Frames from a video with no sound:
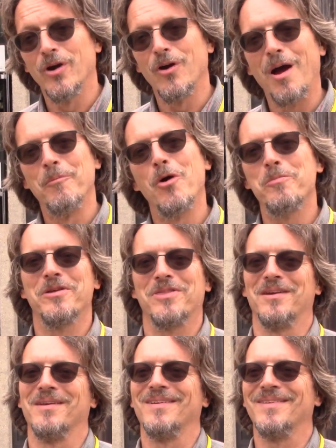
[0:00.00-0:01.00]
I'm hoping
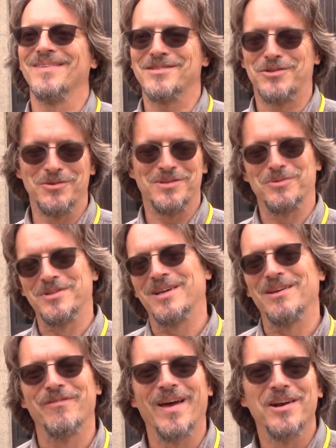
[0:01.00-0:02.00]
that students will
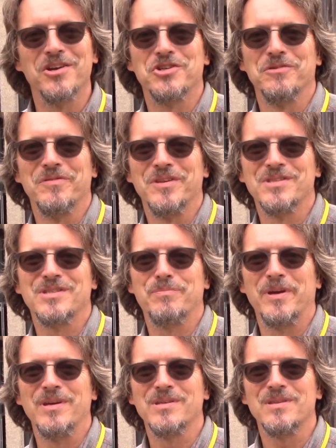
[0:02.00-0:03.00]
take advantage of this
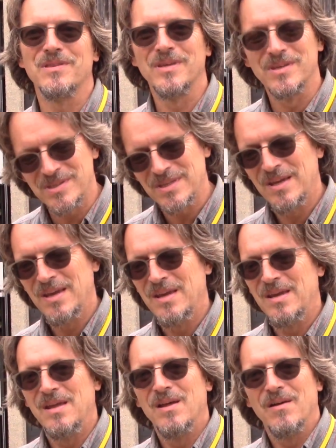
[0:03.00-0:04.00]
space. This
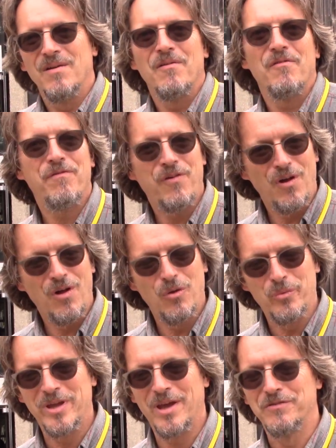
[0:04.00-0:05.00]
fall,
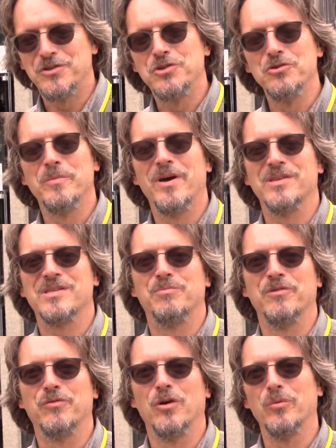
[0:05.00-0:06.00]
we have 2 months
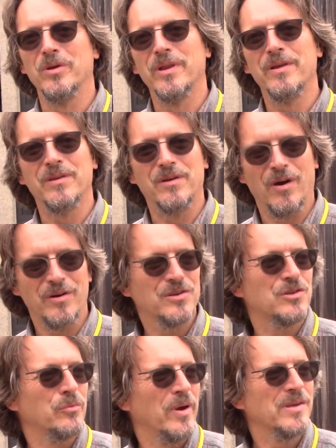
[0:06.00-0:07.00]
before we lay the garden
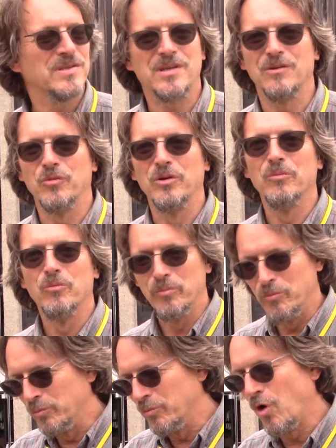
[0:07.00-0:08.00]
to rest, and we
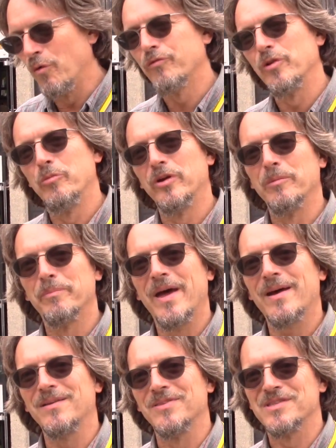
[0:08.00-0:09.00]
hopefully bring it
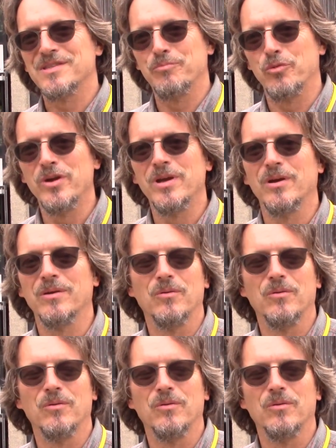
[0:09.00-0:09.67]
back in the spring.